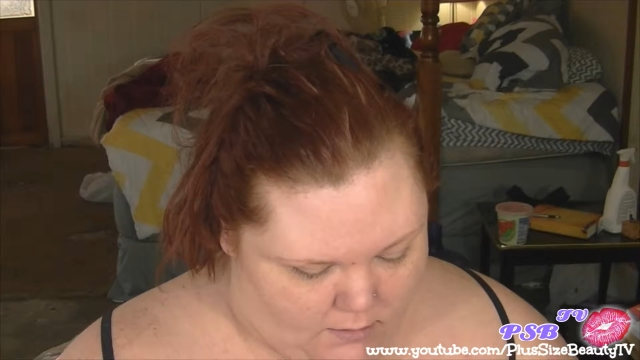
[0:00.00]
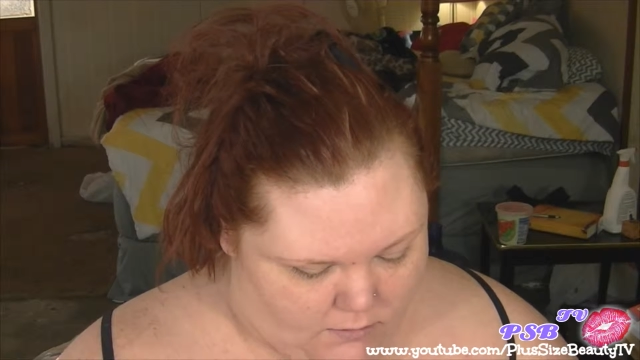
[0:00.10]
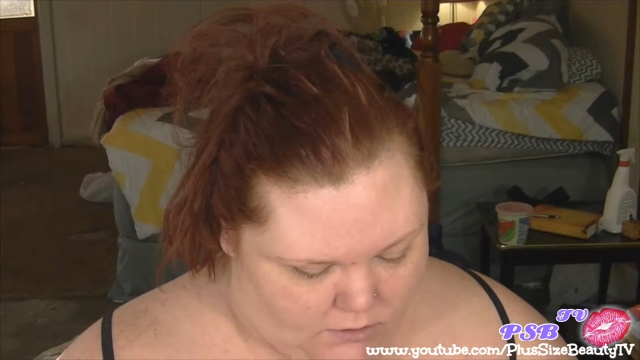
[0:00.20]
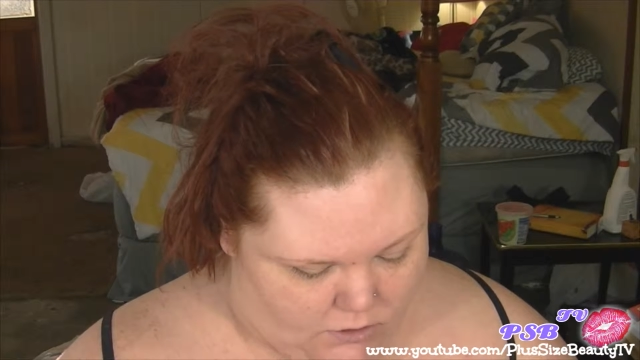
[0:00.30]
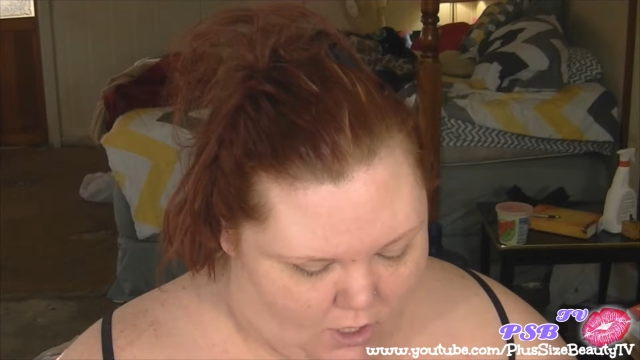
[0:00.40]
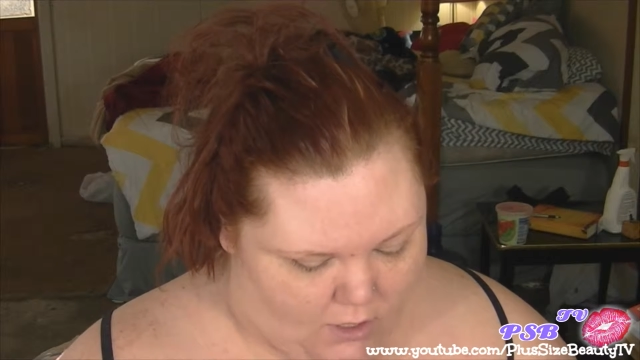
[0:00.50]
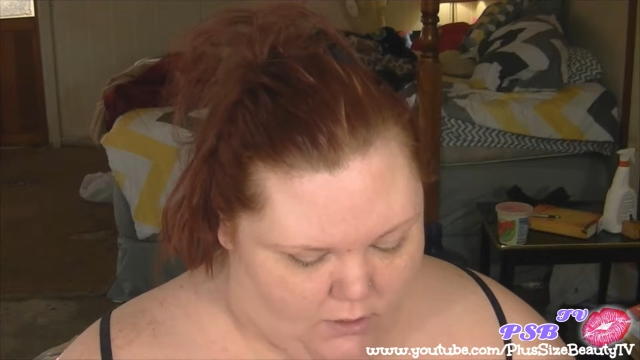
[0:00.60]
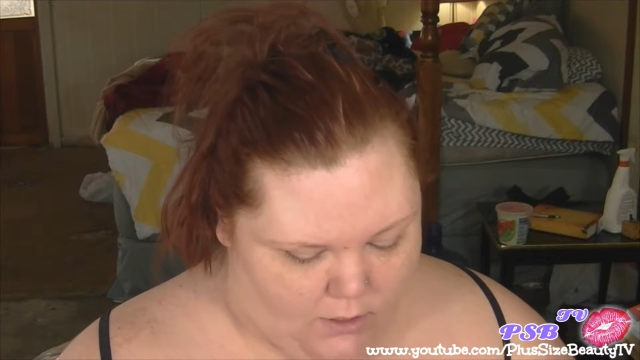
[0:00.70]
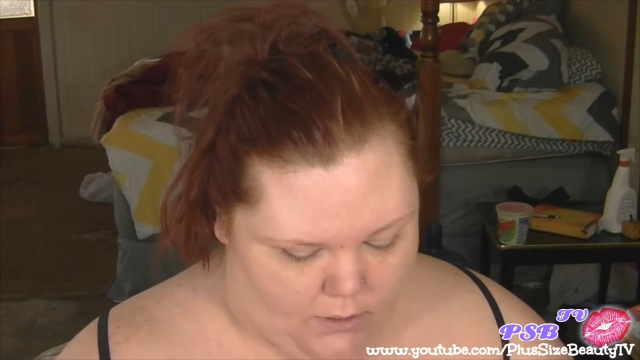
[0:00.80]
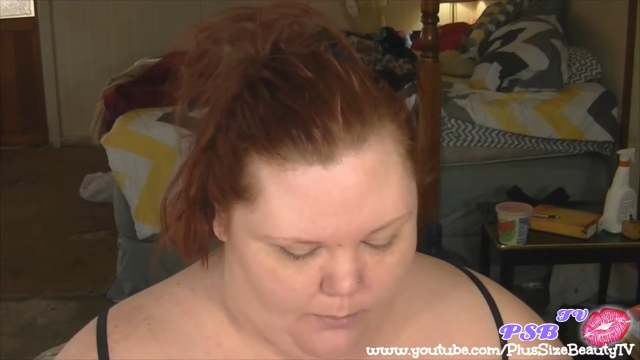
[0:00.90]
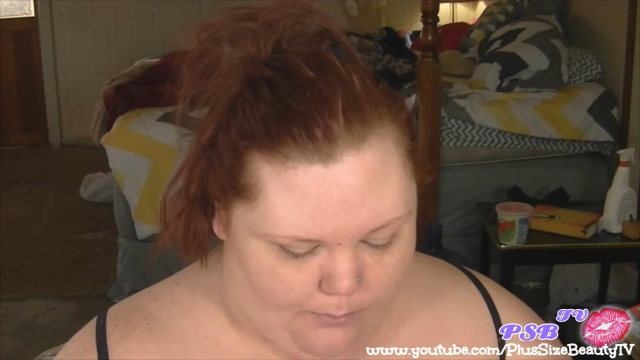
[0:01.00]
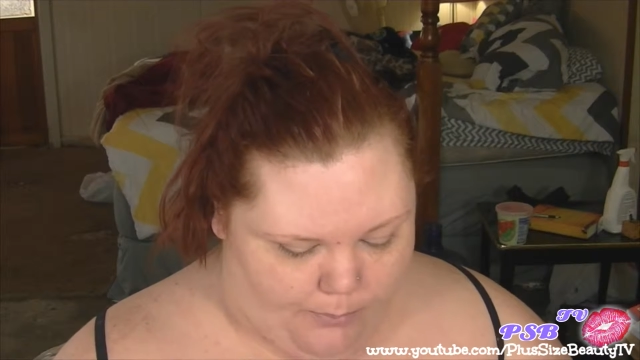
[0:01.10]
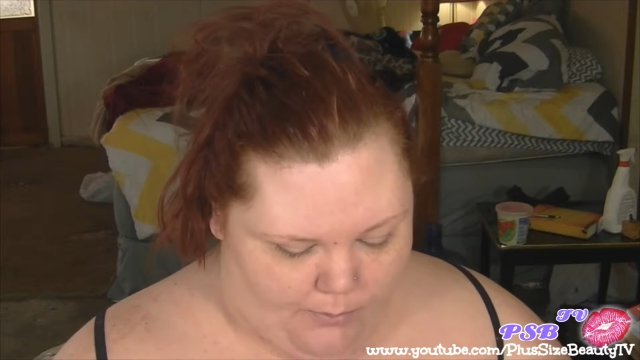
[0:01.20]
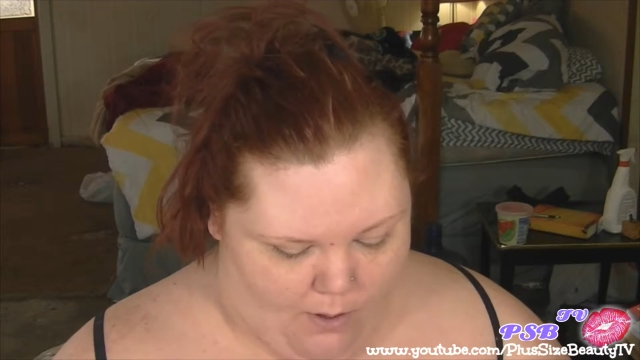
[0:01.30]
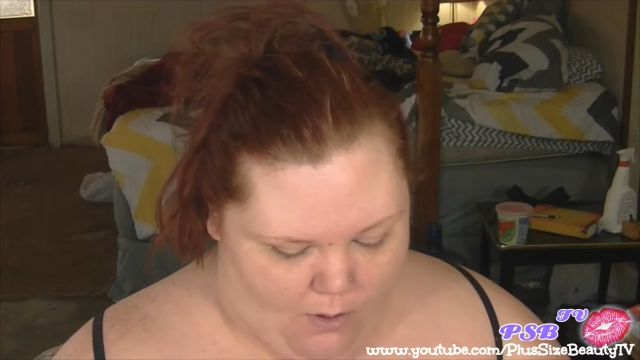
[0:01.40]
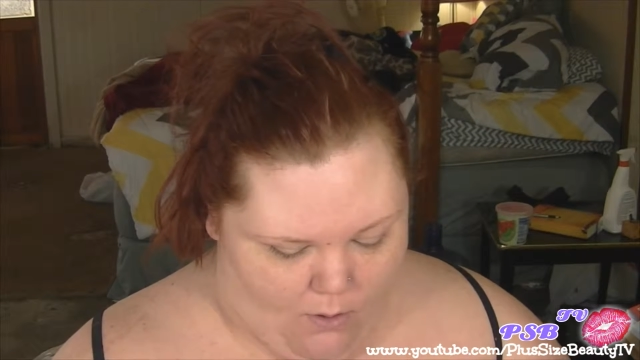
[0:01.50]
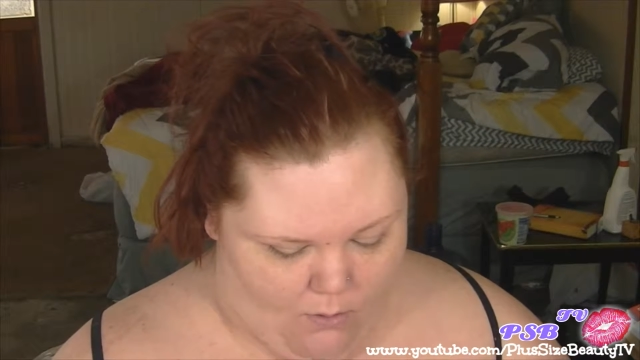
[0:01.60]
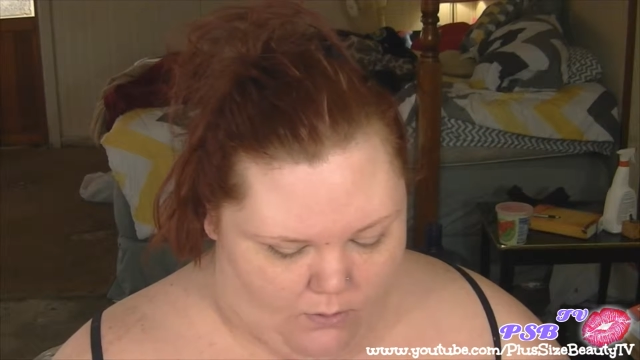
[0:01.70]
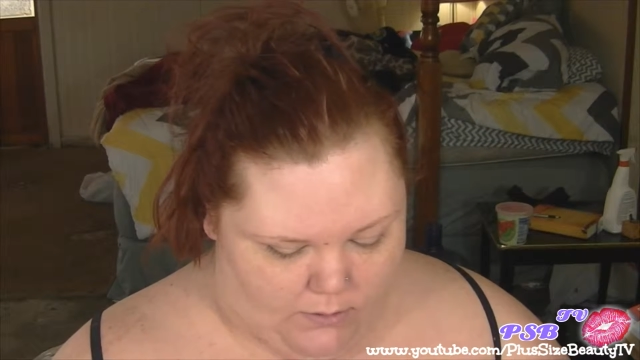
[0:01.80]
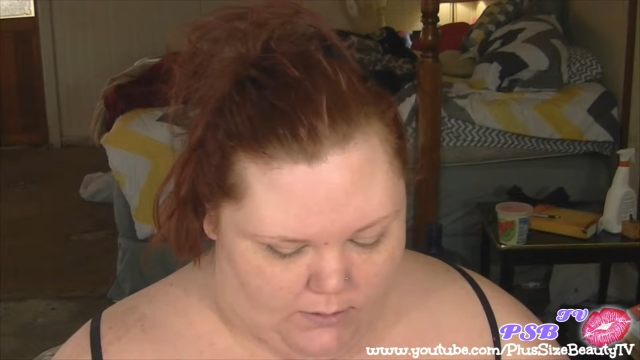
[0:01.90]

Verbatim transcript: Starlook Pro